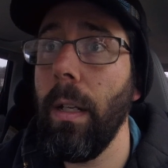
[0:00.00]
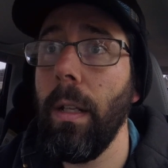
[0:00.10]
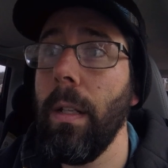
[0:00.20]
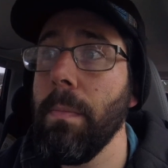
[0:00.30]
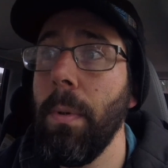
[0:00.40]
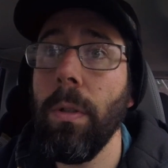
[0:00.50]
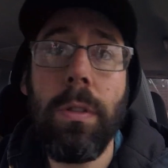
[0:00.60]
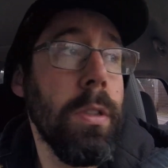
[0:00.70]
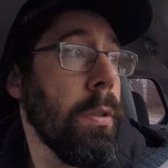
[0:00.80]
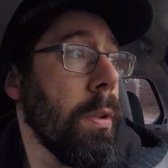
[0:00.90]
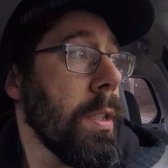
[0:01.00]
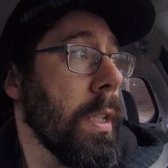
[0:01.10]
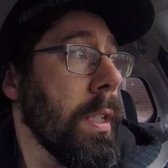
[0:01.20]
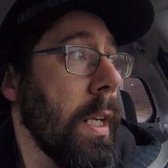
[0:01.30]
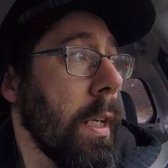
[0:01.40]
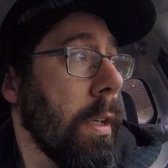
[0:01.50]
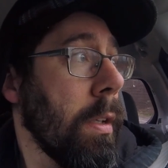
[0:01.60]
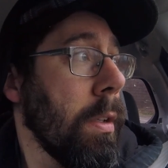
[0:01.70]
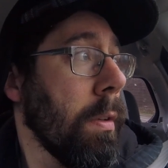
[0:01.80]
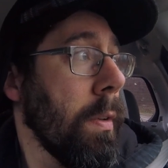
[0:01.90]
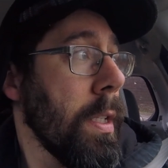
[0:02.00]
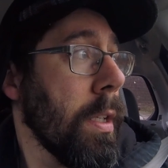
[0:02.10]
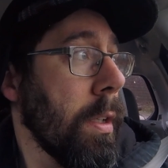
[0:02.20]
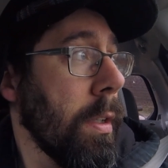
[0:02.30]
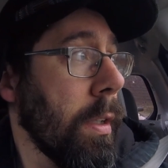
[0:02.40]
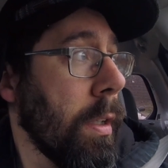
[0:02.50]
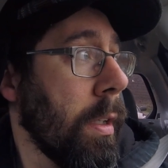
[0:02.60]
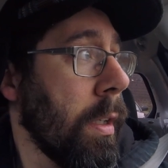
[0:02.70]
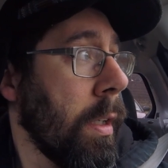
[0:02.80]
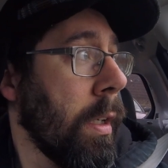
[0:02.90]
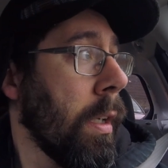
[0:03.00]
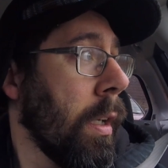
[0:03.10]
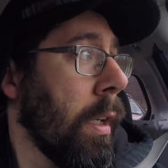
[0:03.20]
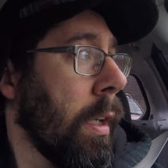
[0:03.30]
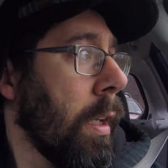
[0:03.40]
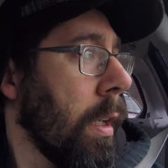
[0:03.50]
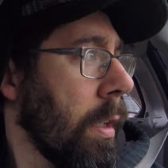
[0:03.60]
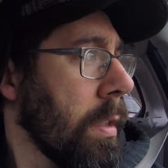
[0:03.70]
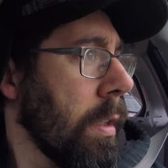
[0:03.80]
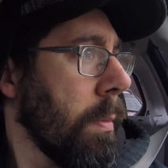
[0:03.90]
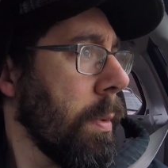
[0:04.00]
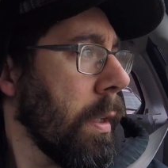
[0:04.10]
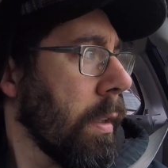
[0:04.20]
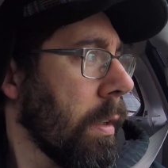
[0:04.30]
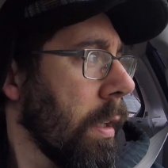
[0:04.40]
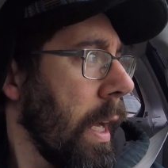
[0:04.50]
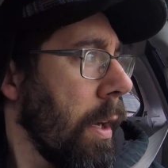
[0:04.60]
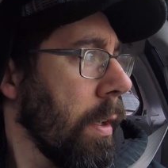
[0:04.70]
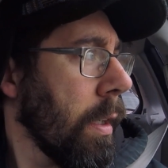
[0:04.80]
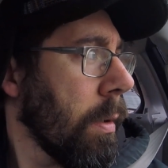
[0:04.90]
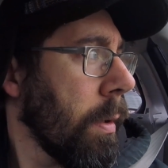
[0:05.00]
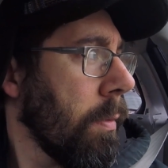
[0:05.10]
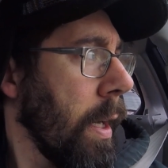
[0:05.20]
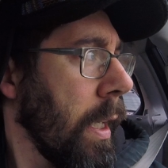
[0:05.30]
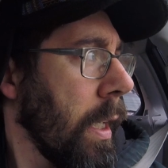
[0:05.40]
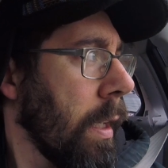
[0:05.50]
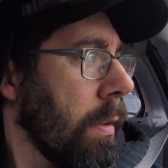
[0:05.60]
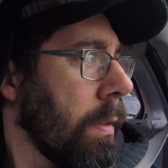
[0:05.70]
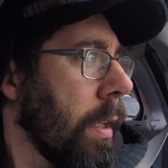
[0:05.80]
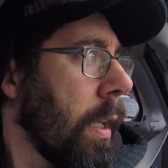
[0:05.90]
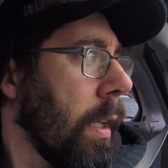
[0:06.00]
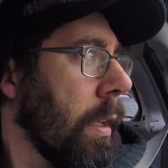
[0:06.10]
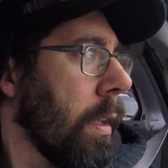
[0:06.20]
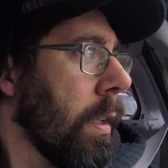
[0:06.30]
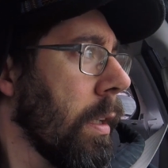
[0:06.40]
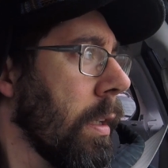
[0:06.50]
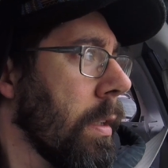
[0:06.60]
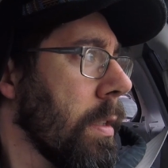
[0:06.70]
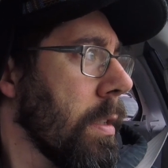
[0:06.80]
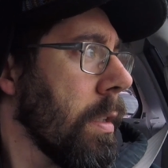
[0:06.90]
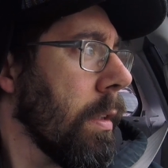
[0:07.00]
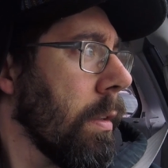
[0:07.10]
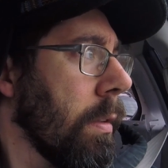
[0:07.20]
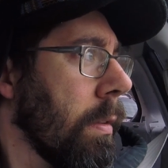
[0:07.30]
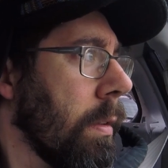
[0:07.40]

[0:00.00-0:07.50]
this bulk storage container, do the return. It's a little bit cloudy, a little bit rainy out today, so